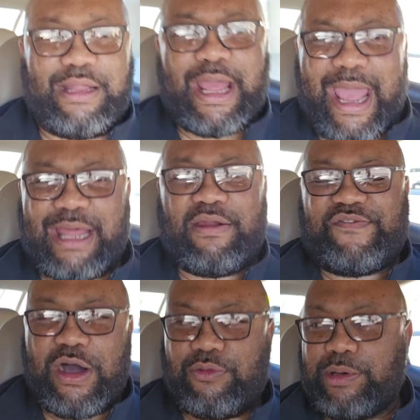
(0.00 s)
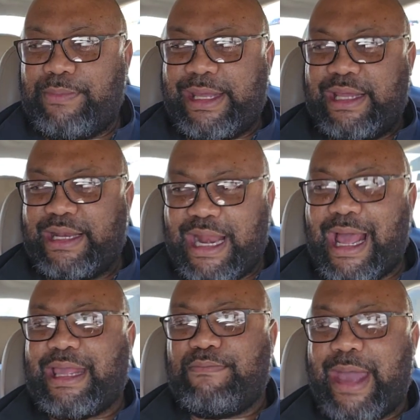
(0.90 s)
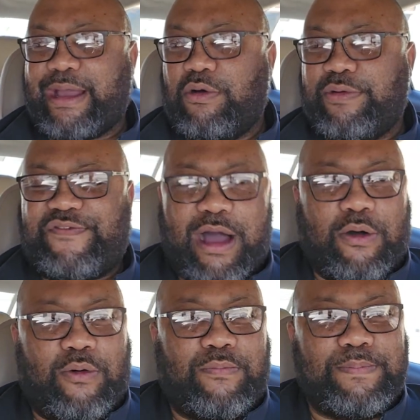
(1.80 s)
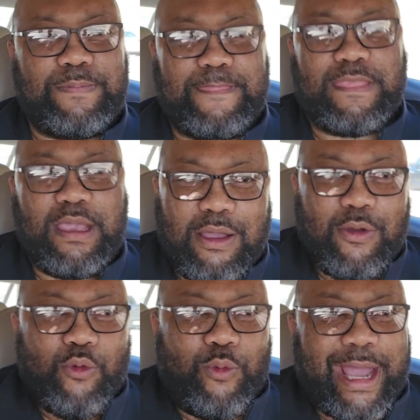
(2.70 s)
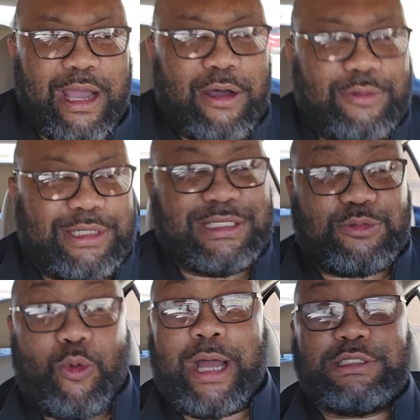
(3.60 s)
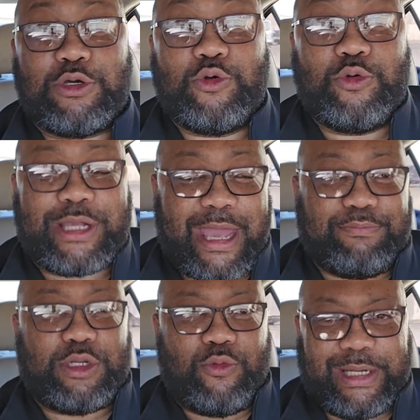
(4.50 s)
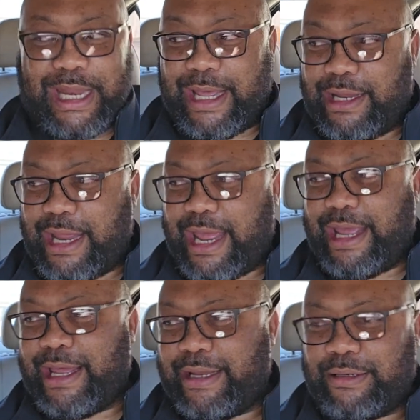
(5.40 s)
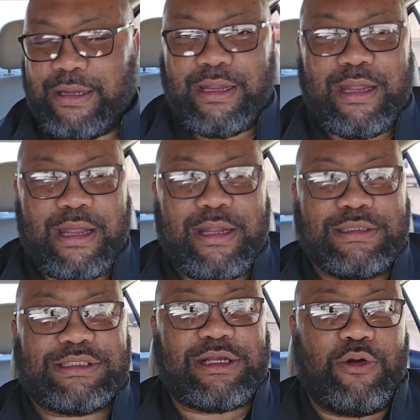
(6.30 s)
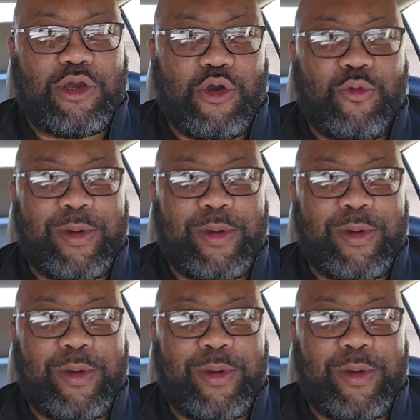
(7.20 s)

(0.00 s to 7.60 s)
hand the phone to me, and then I get back on the phone. Well, this one dude kept doing that, and so Goo